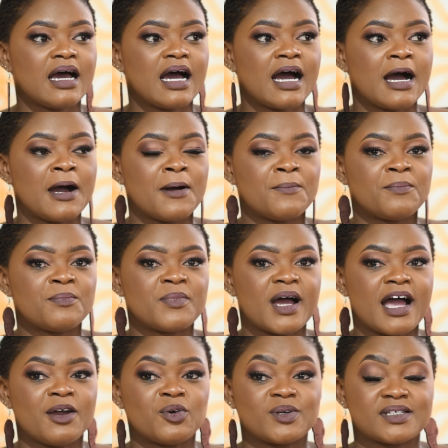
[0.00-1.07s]

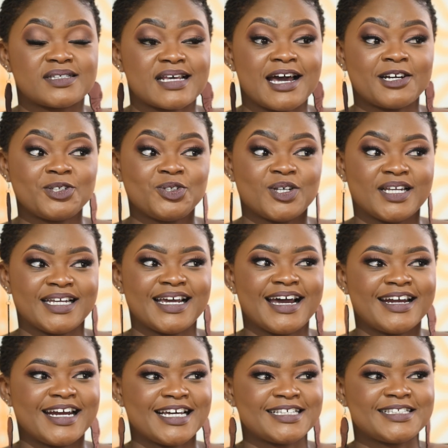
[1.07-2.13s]
I was actually
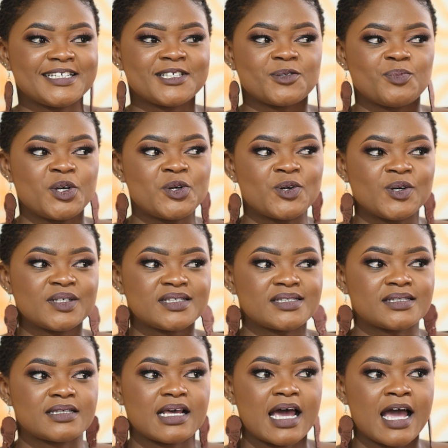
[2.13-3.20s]
harassed is
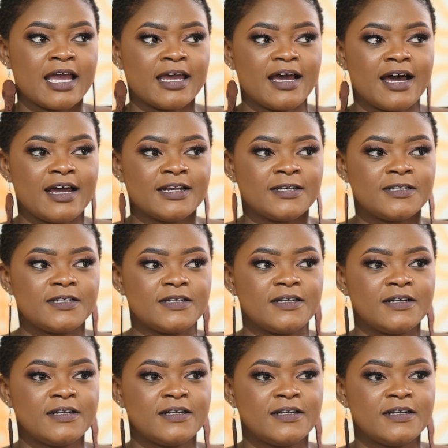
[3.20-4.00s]
because I had